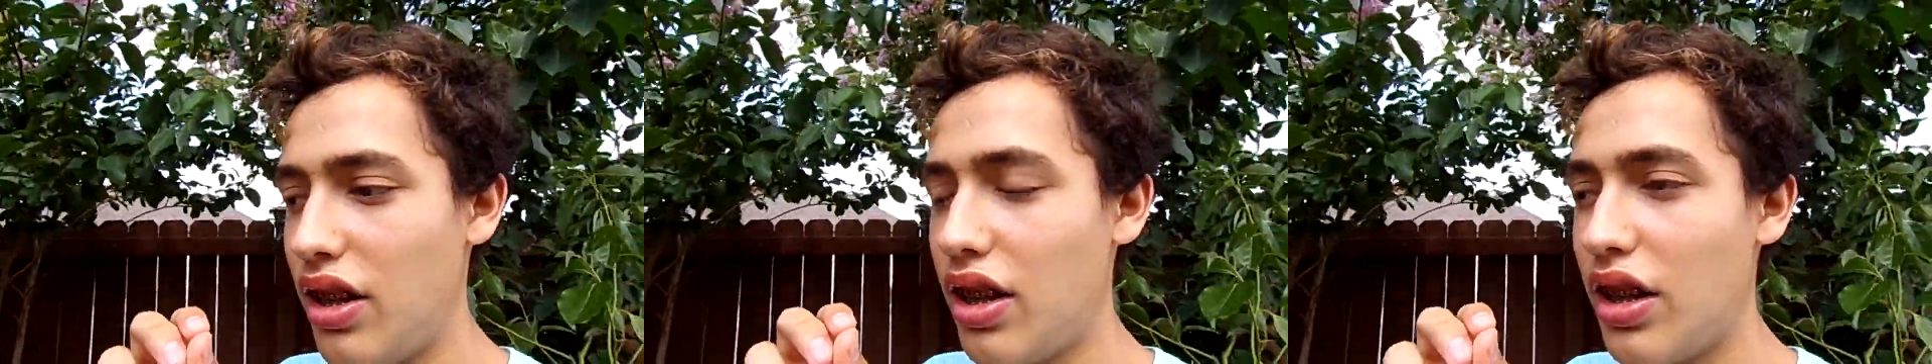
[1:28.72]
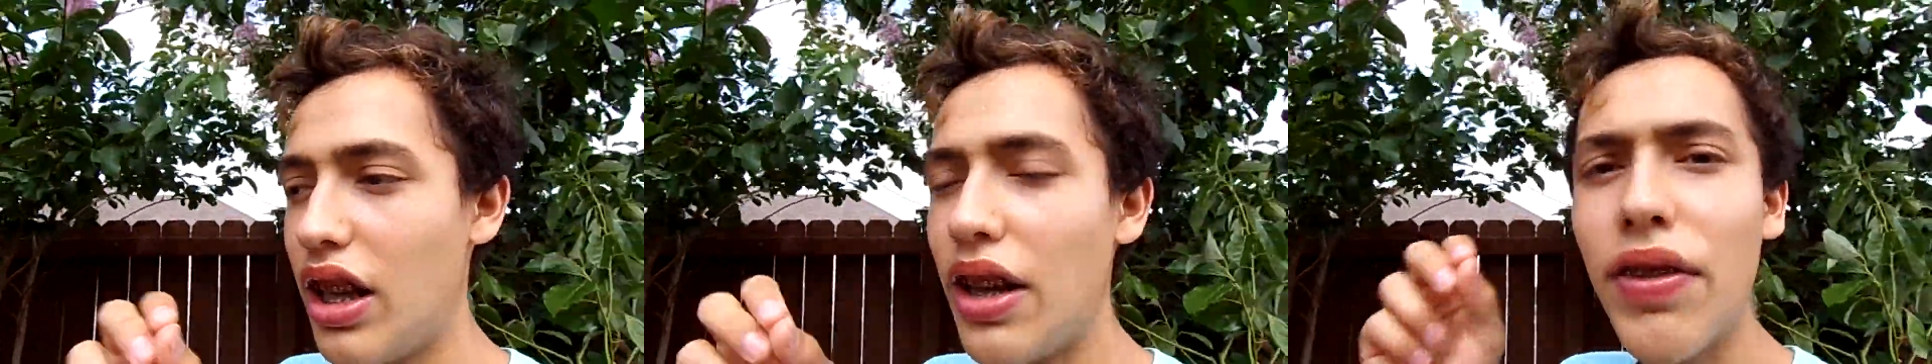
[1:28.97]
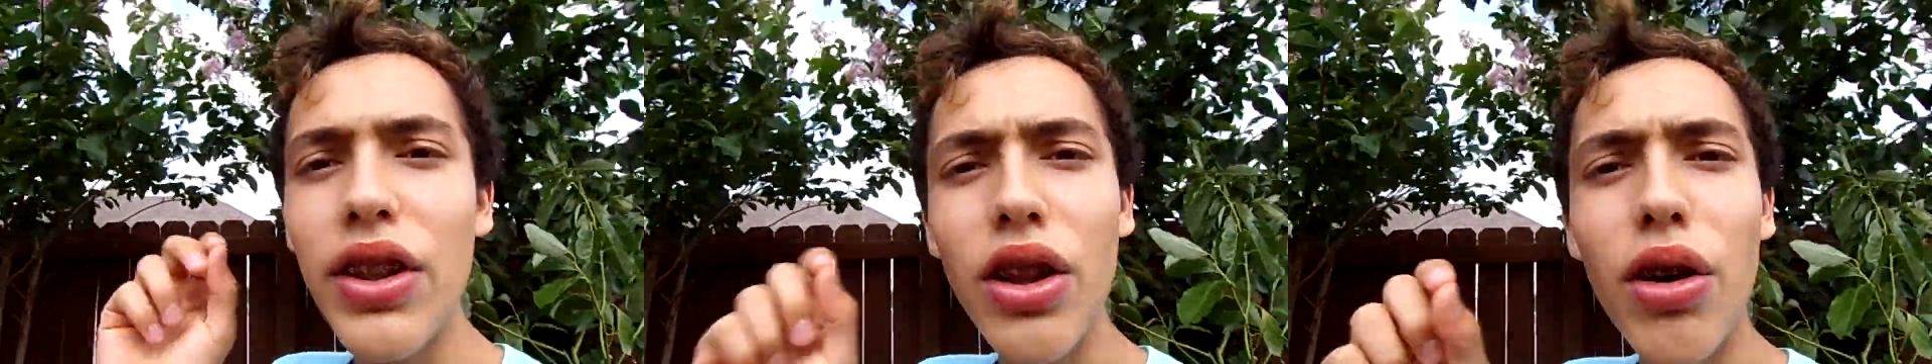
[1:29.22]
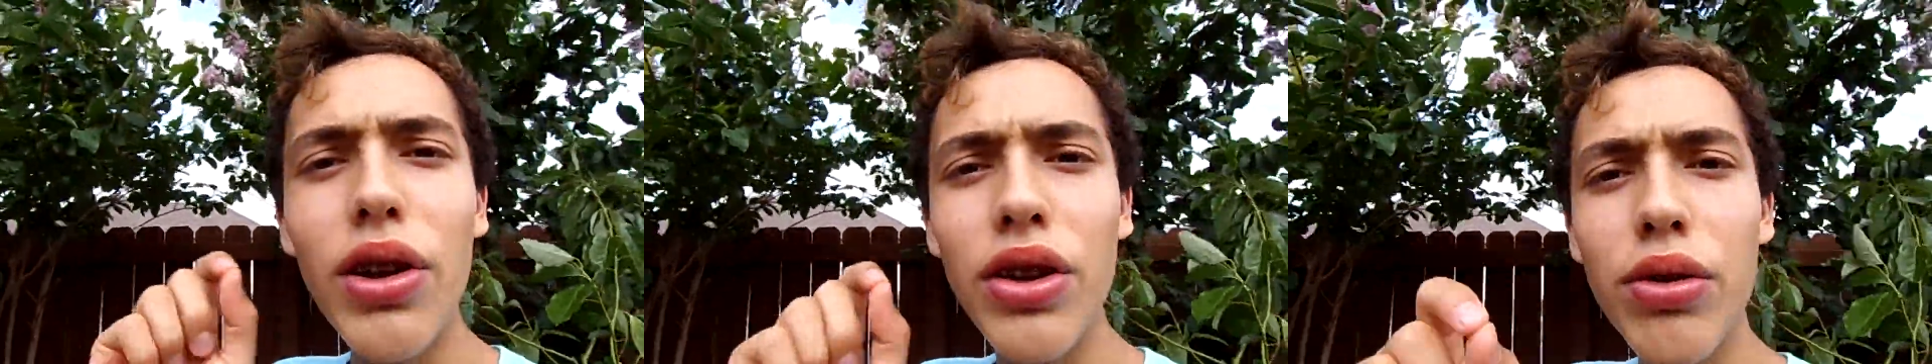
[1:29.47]
even though
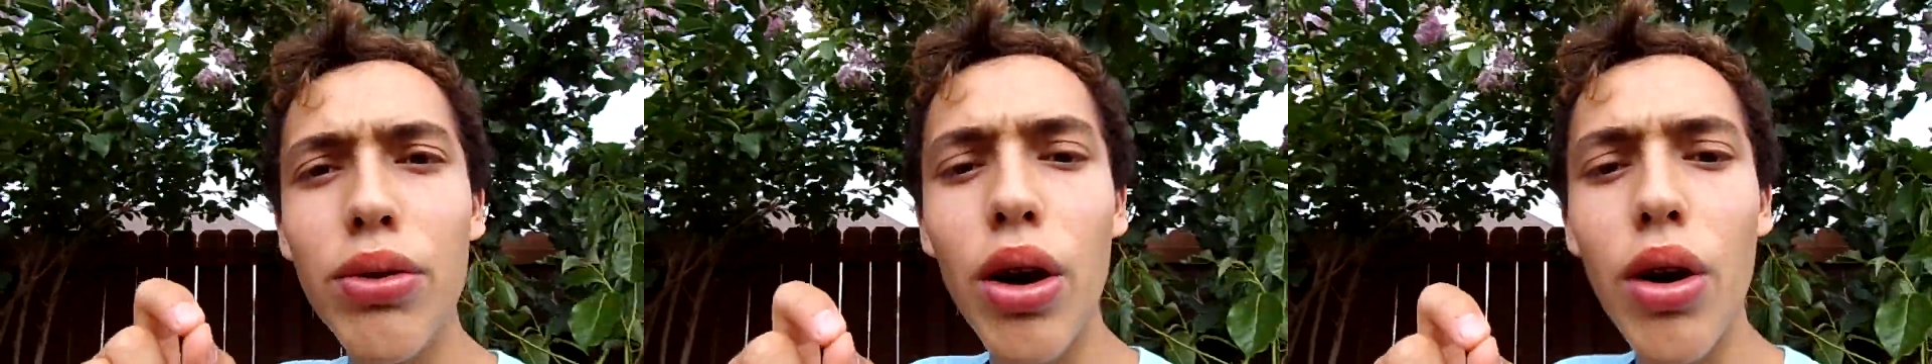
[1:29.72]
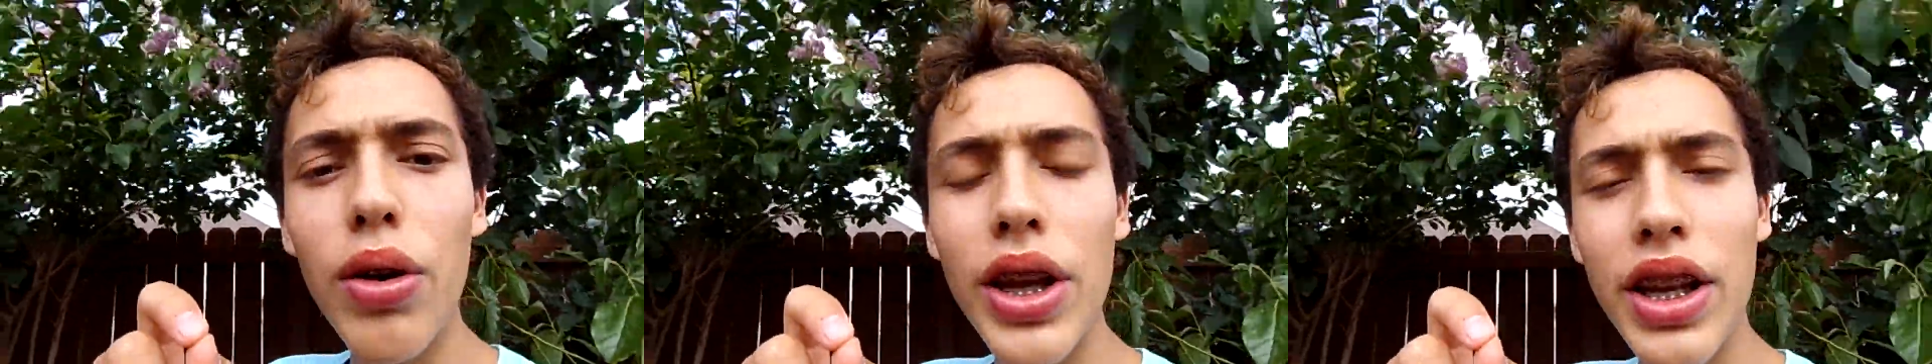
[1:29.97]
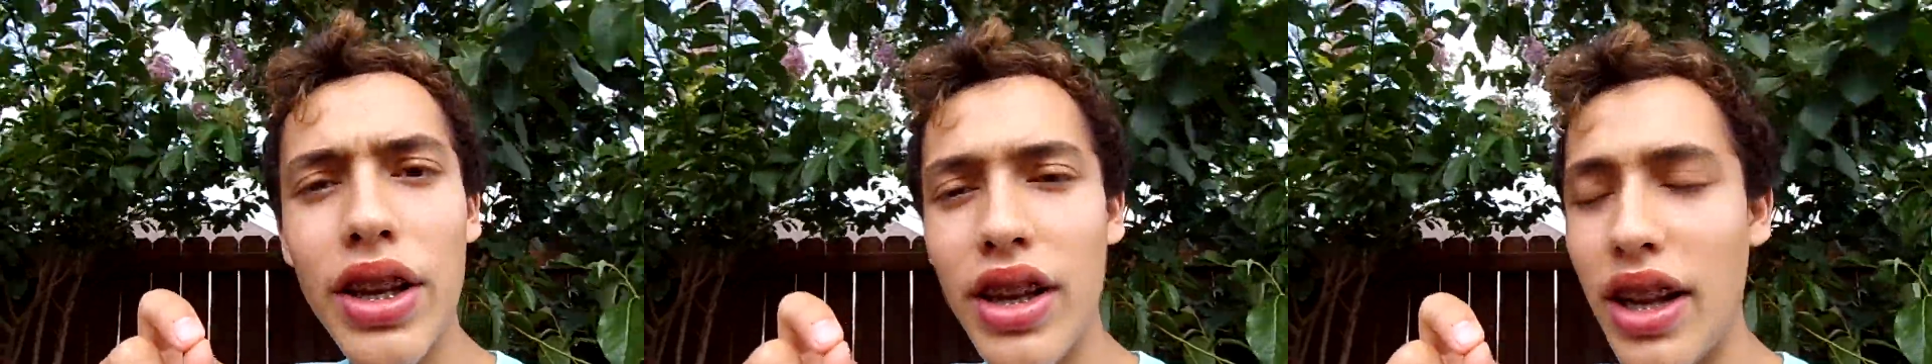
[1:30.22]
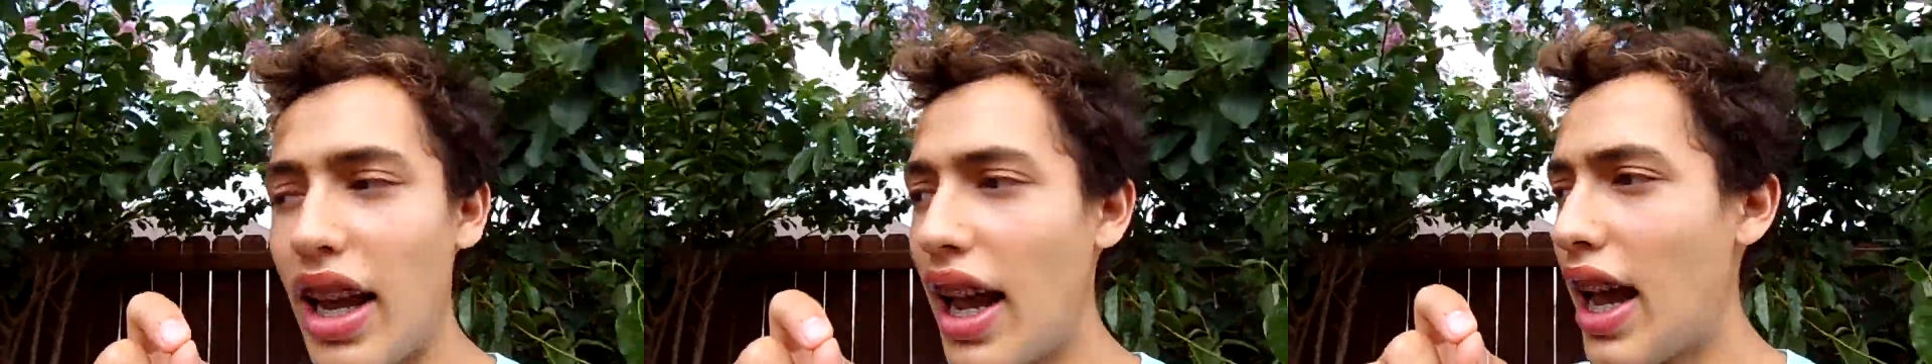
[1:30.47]
it's growing
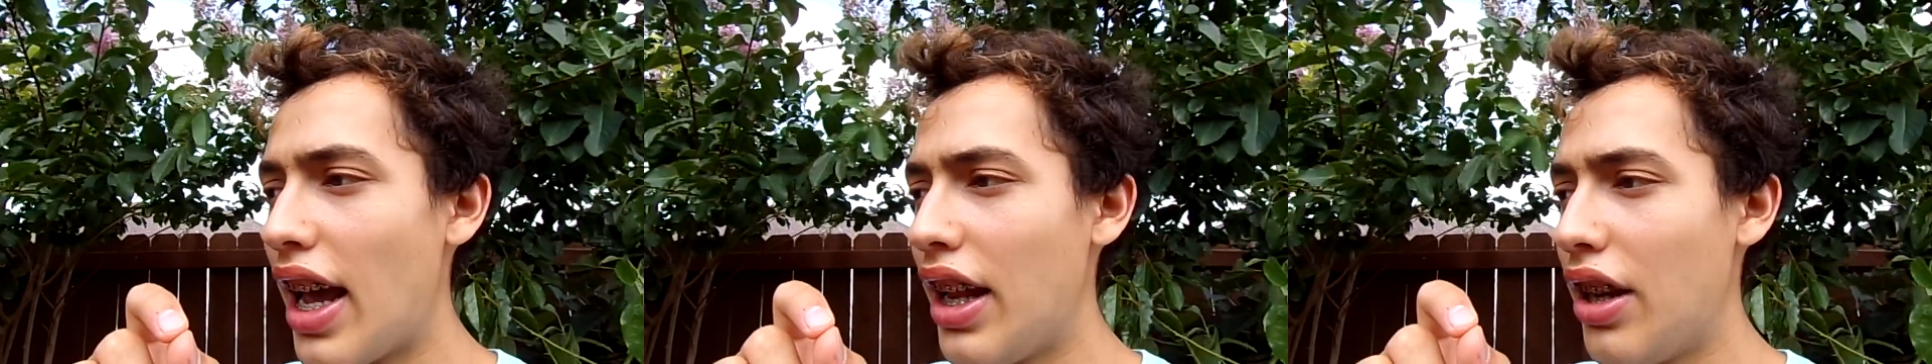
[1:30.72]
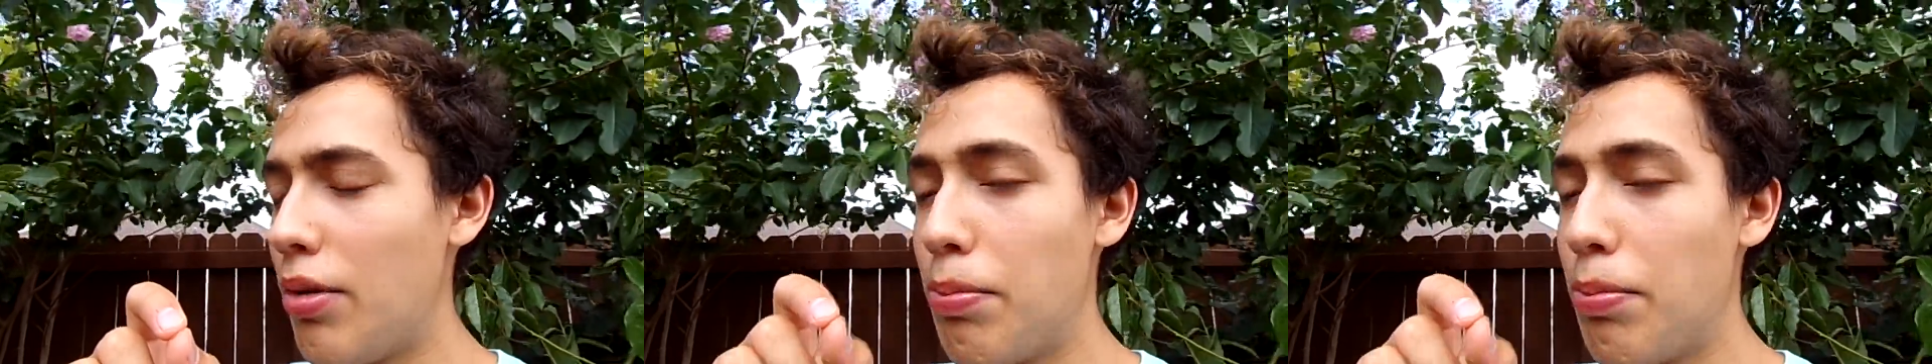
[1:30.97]
and